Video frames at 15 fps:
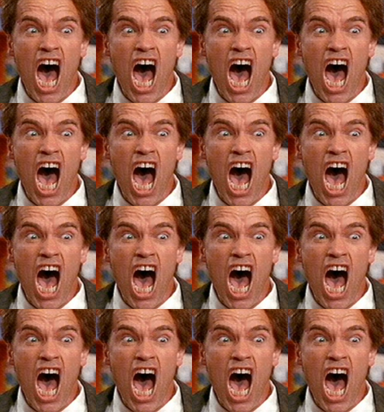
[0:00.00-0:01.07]

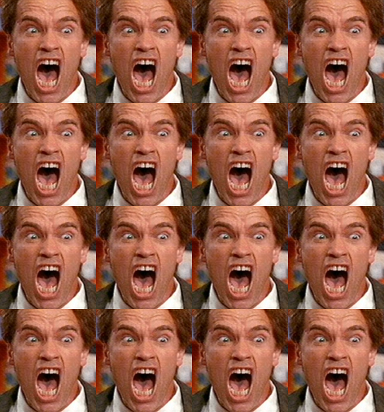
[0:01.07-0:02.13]

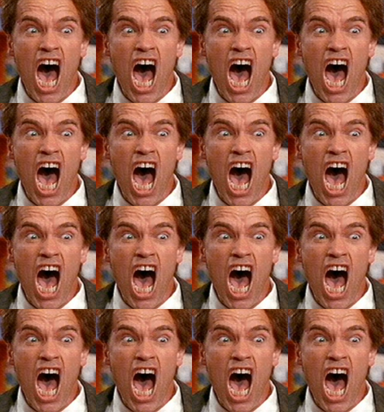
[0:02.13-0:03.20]

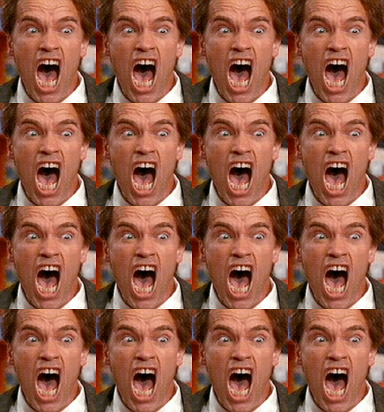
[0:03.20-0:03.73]
The face doesn't move, so there is nothing to read.